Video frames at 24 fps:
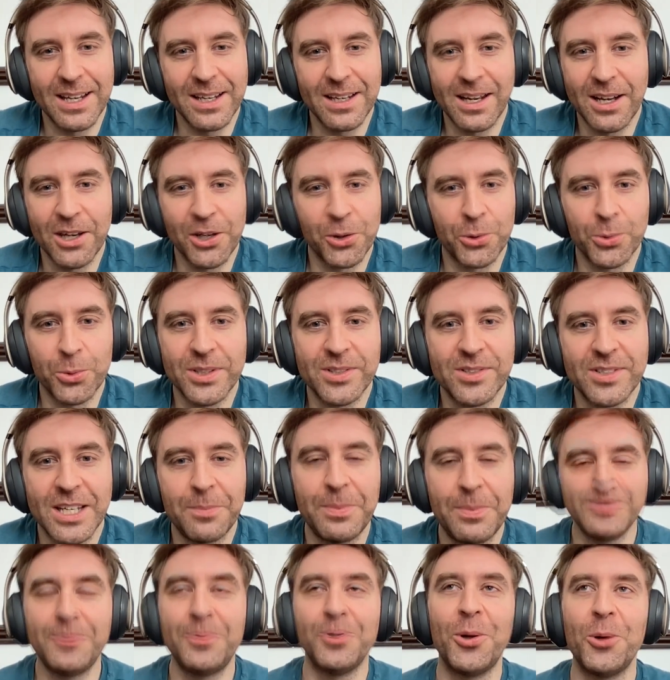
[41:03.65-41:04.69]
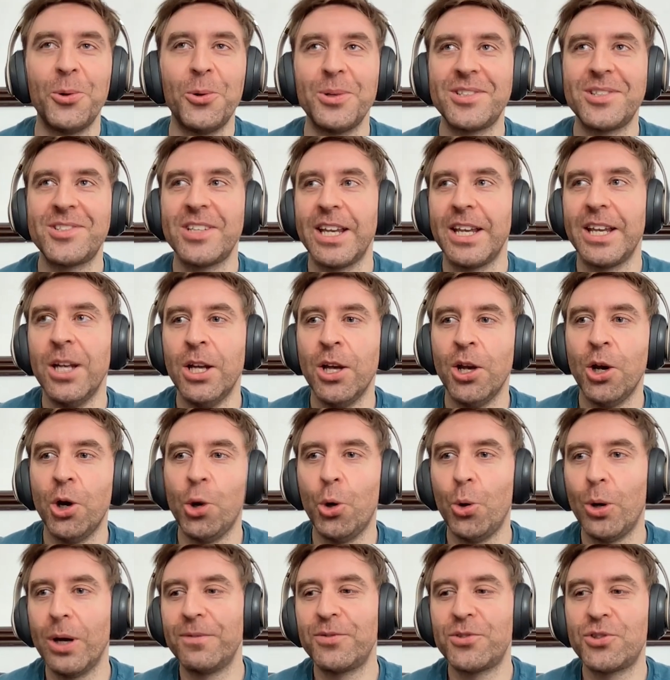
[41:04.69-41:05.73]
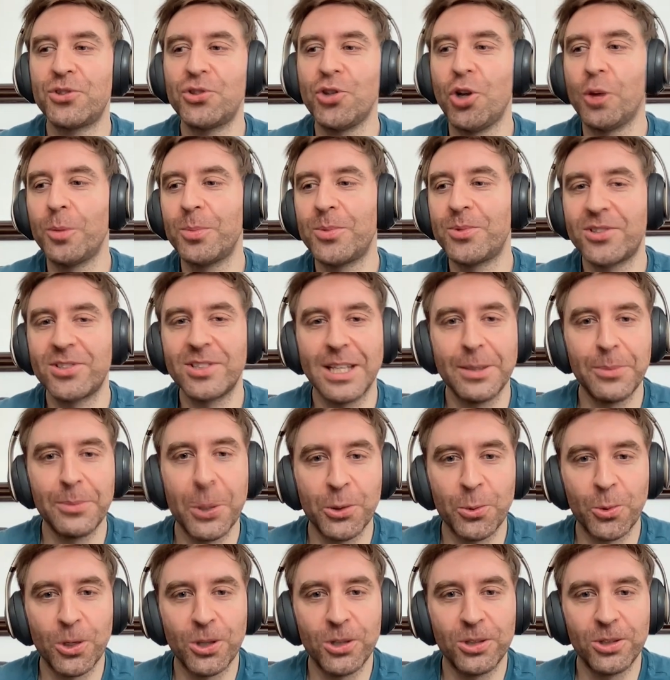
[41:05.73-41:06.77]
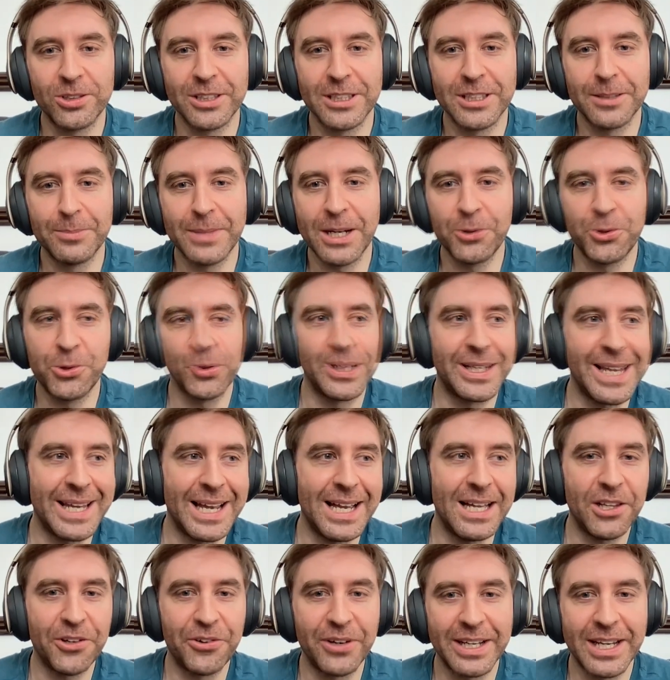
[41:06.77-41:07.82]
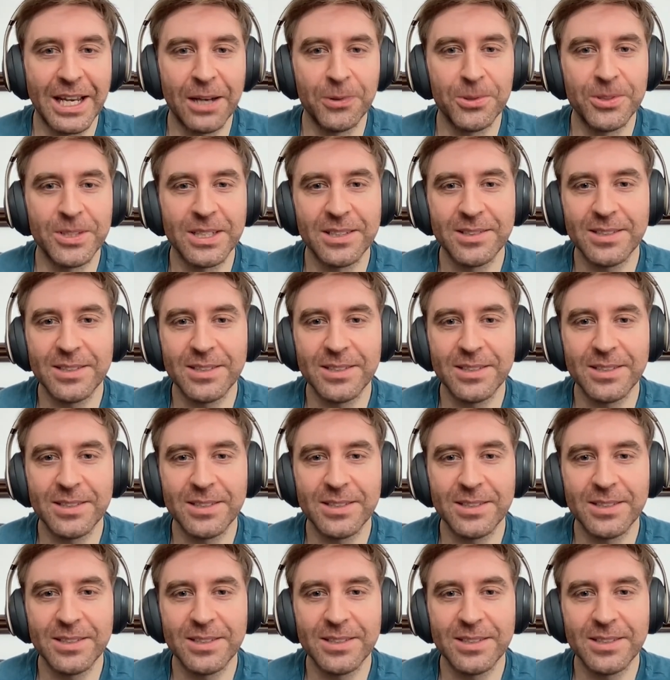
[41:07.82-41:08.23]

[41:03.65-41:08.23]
I always say, people always say, "Oh, I've stopped Slimming World and I'm now doing calorie counting."